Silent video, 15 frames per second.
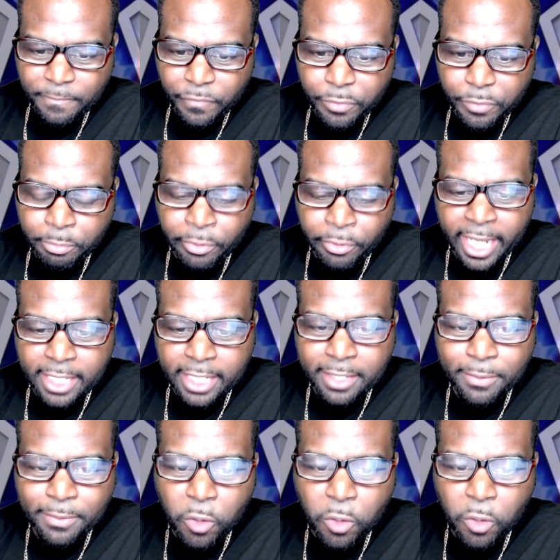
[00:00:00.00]
Bradley
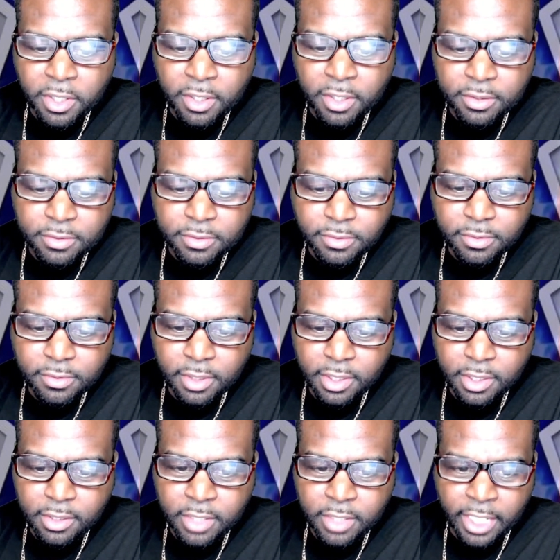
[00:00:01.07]
Roby.
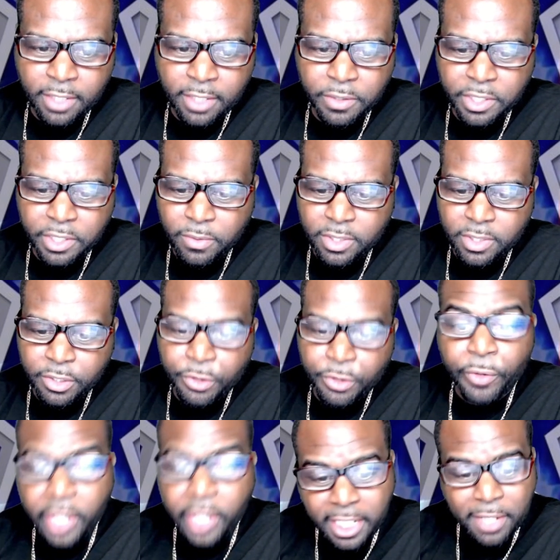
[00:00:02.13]
I didn't know he wasn't.
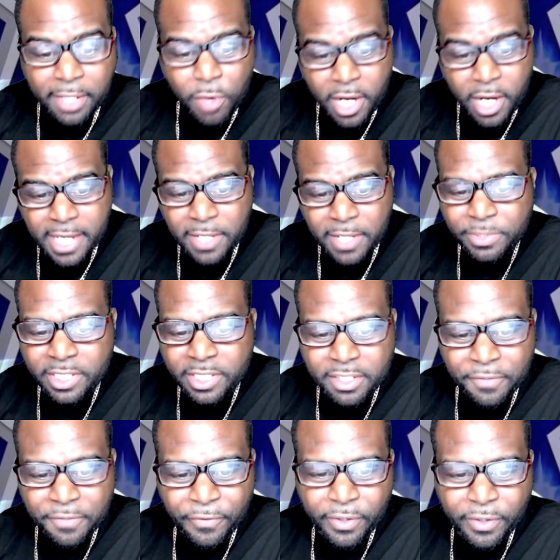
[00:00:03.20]
Greedy Williams is a
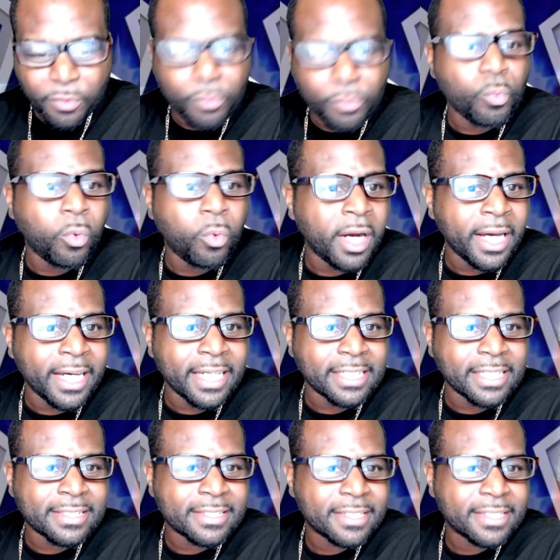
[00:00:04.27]
free. What?